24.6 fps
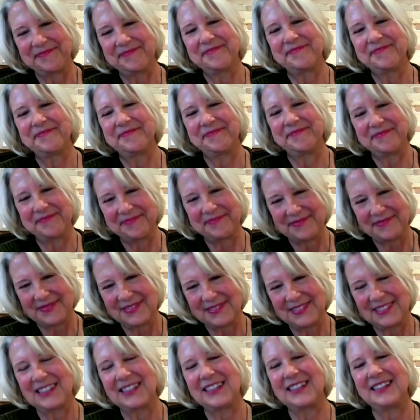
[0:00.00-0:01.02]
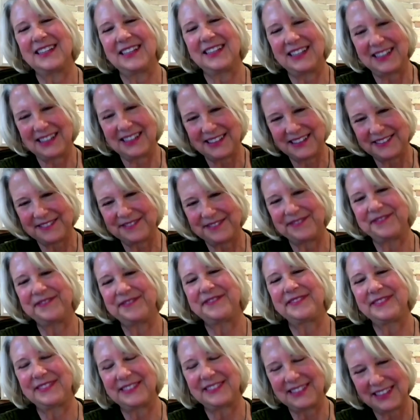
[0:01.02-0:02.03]
training, and then they're eager to get
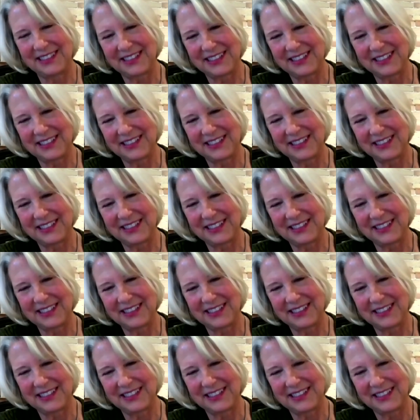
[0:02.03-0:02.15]
into the